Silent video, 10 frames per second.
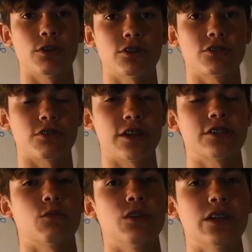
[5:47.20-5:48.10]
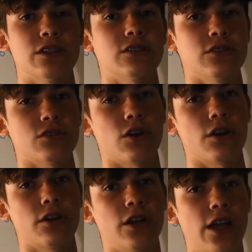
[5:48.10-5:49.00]
what your strengths and weaknesses
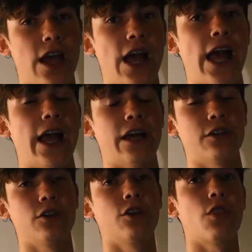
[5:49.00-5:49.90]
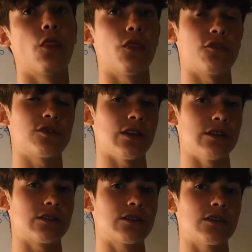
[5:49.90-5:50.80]
are, and
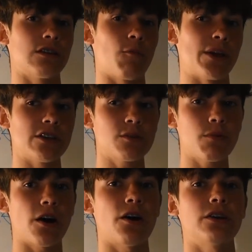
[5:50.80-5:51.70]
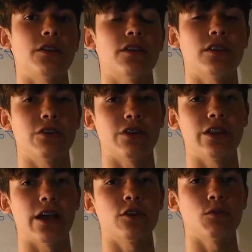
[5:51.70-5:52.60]
it's based upon the theory
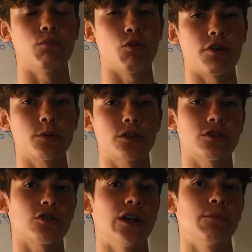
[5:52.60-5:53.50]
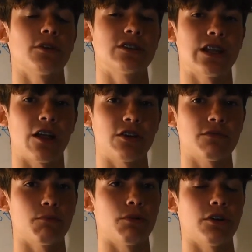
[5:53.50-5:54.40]
that you're born with a certain personality
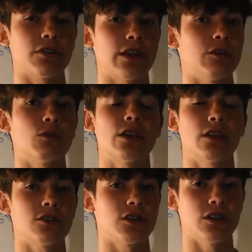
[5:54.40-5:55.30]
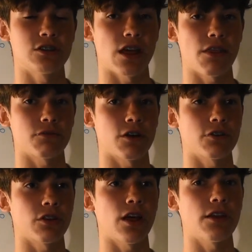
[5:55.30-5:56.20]
from birth and you can't change that throughout
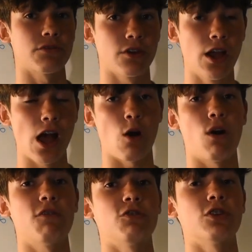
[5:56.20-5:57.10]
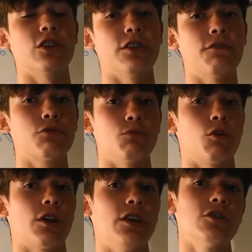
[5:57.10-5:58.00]
your life. However, you can live through
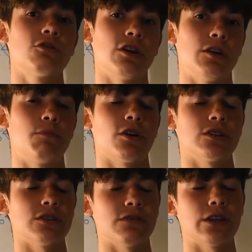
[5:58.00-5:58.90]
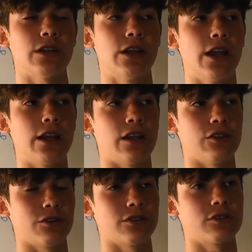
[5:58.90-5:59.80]
more integrated parts of it and
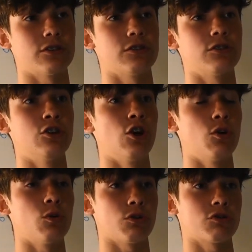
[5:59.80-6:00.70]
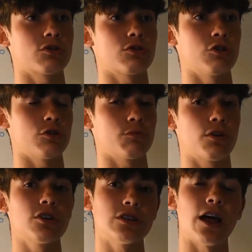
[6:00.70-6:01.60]
learn to know your, your
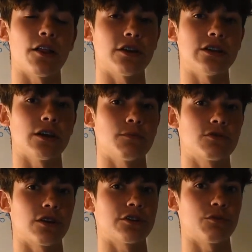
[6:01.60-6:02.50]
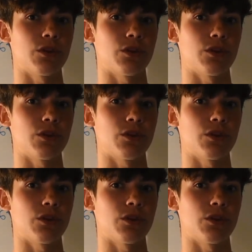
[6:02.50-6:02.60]
personality type strengths